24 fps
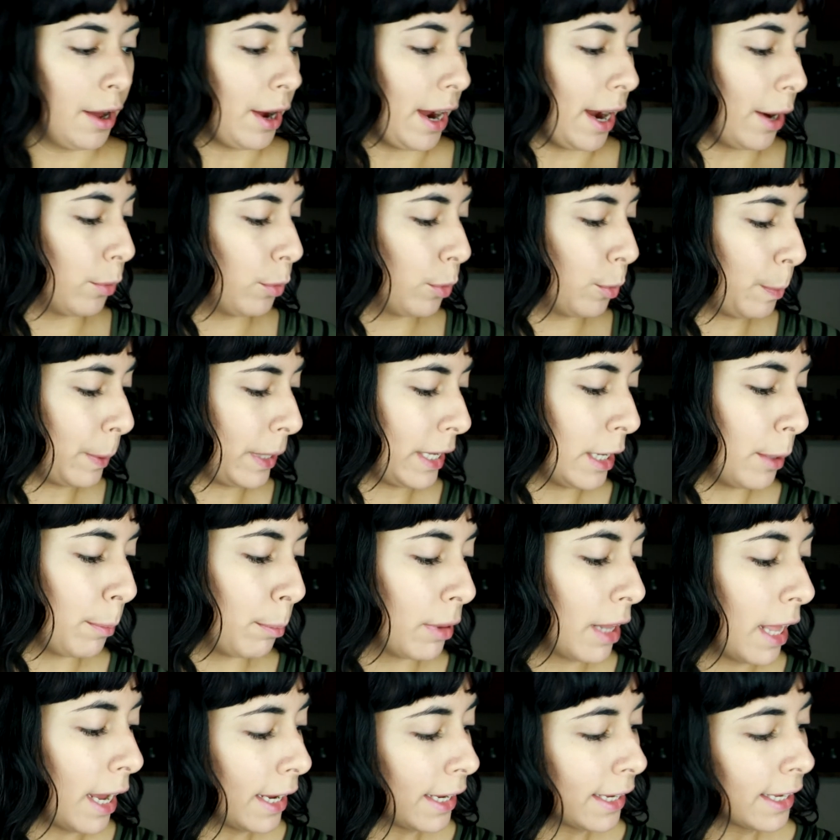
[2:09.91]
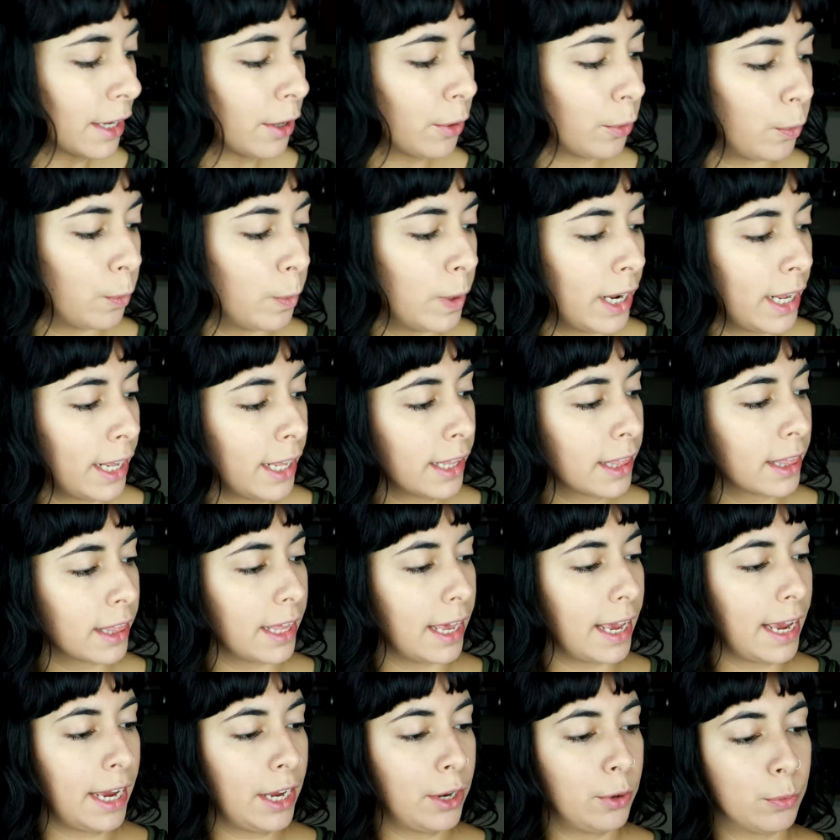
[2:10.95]
I will be applying it with
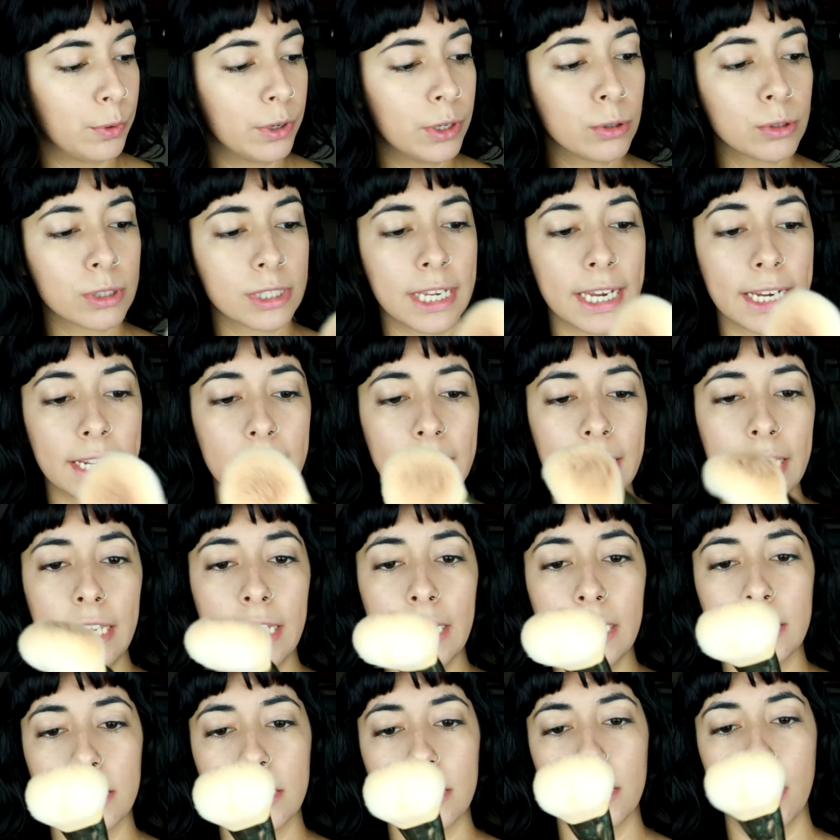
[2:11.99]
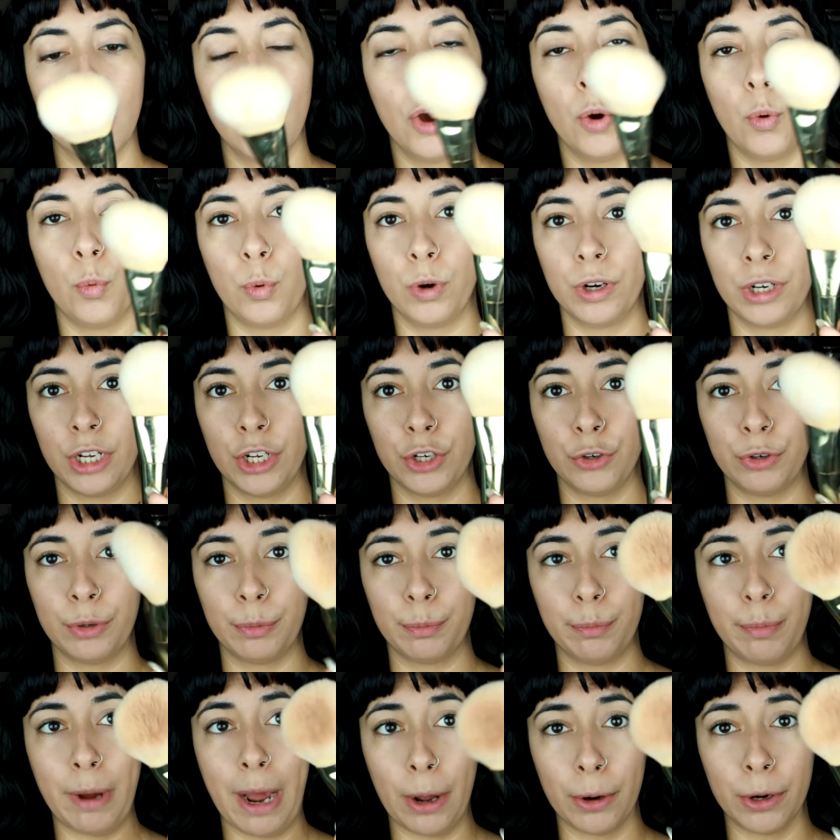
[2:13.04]
a Real Techniques
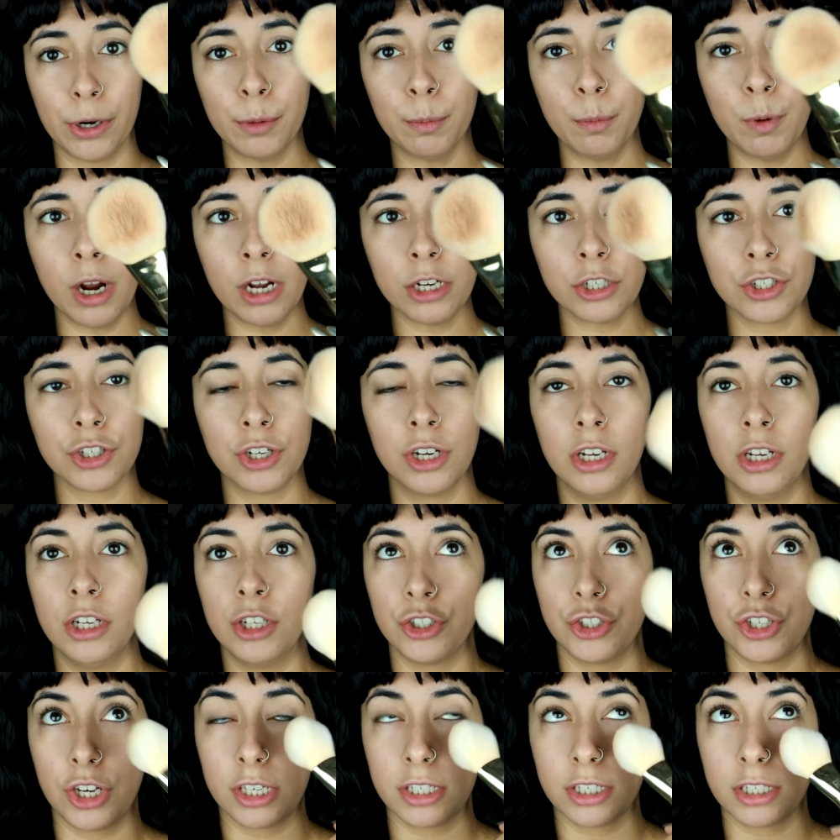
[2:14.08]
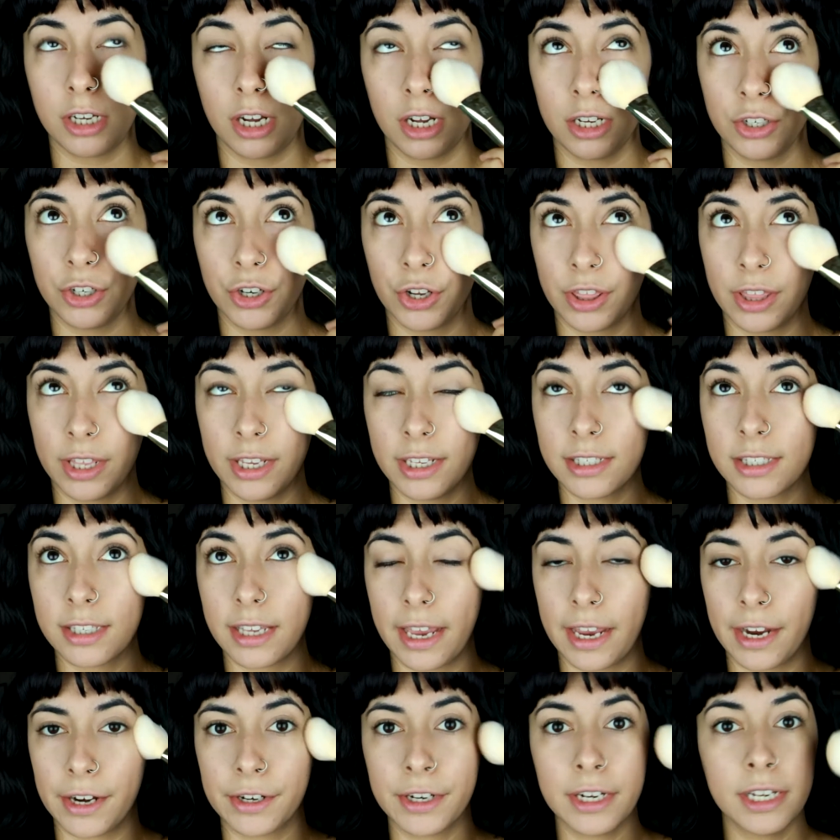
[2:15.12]
100 powder brush just under this
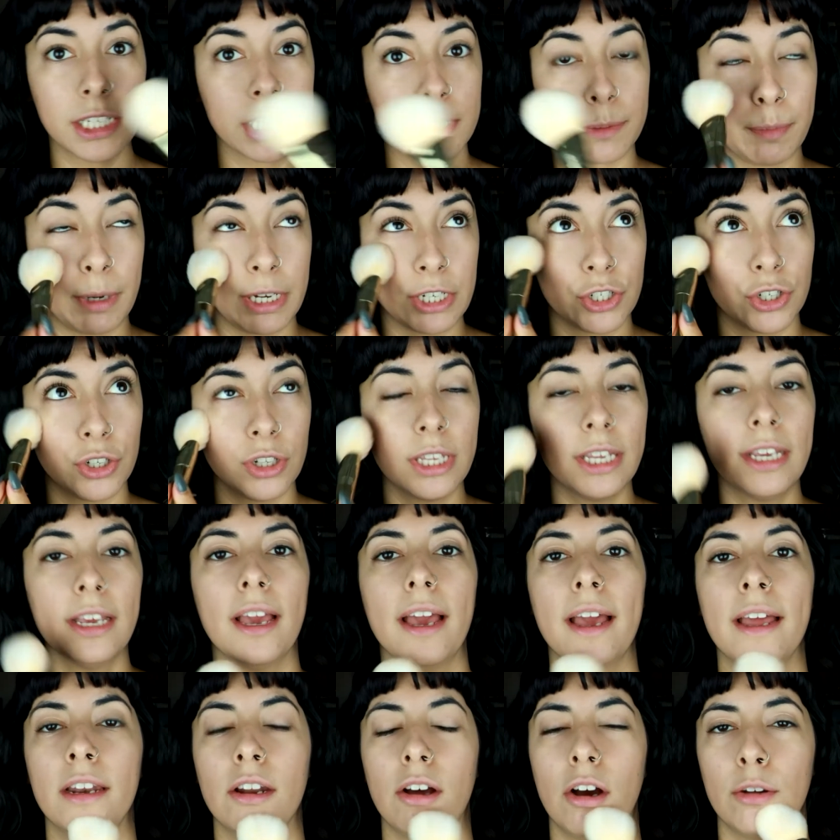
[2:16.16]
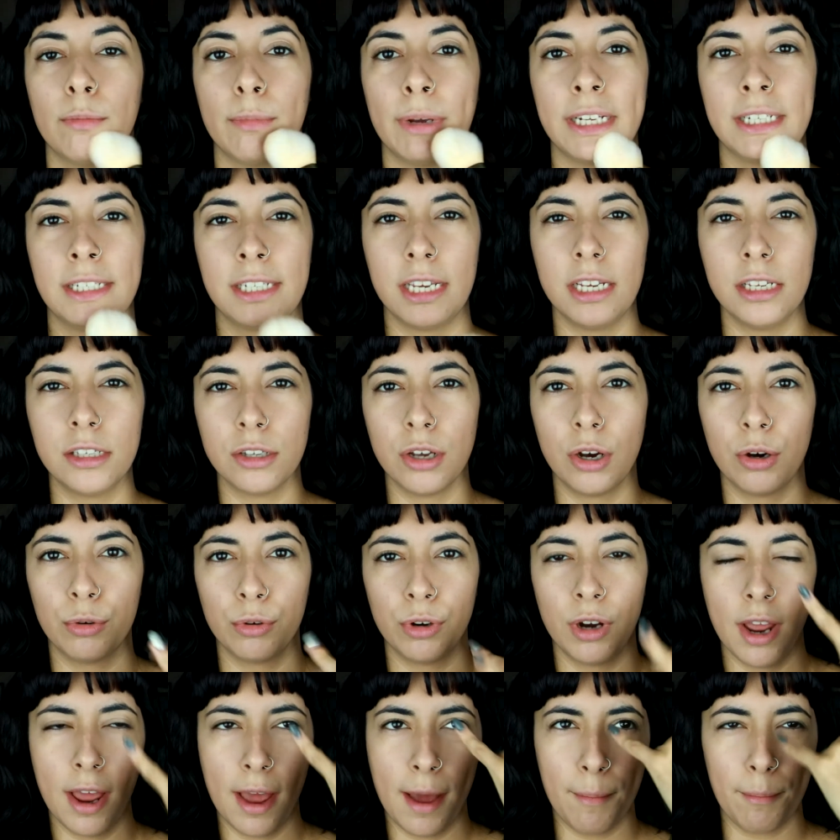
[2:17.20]
area especially, and on my
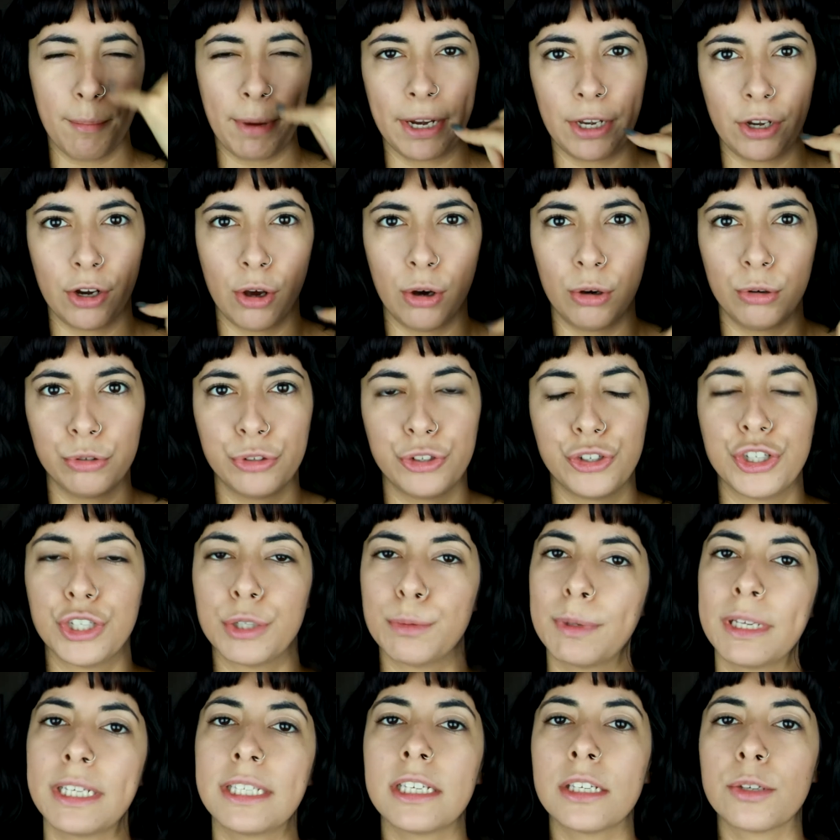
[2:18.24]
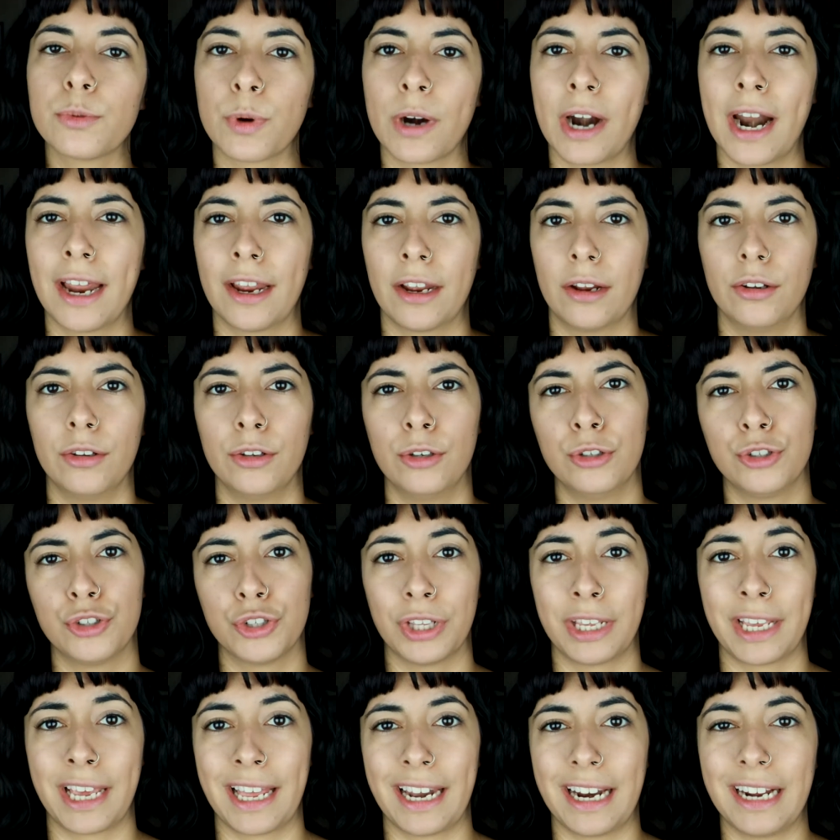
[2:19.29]
T-zone, my nose, just places where I
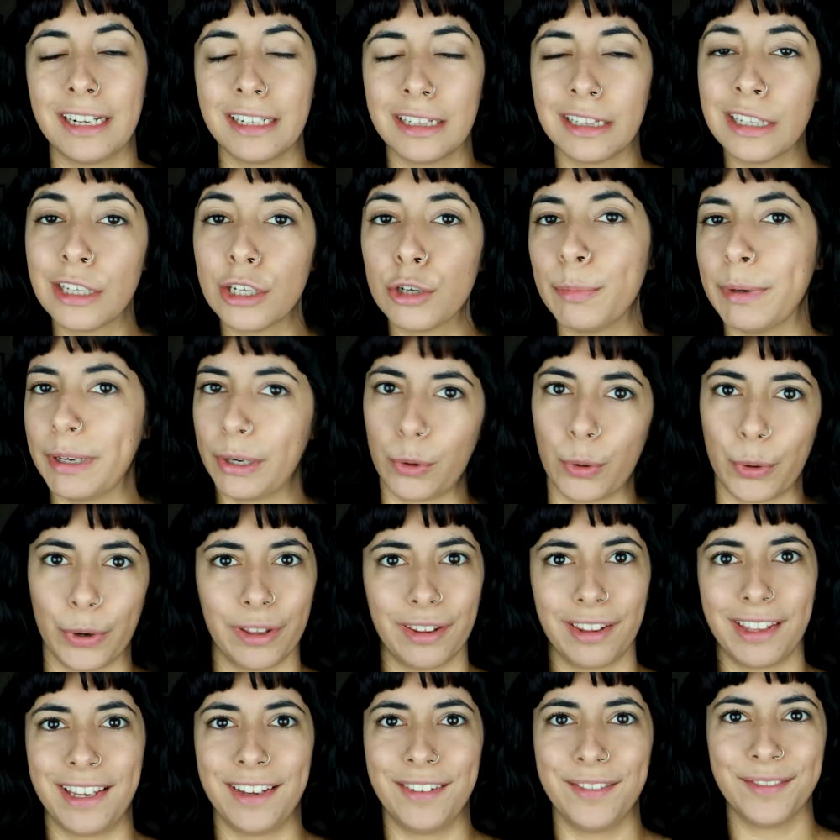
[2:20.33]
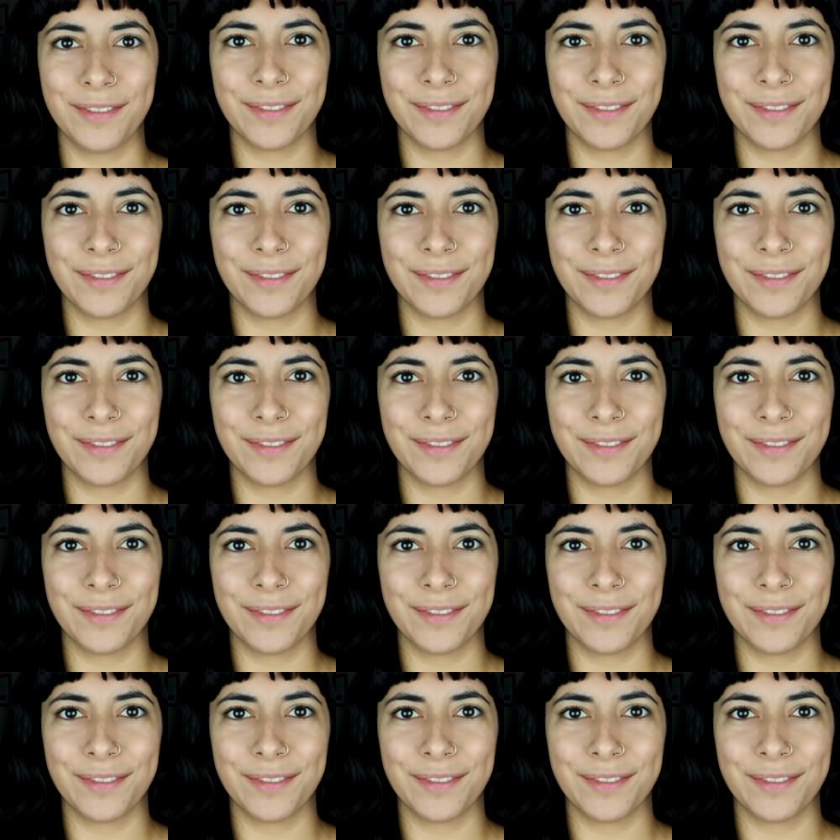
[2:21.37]
usually get a little bit oily.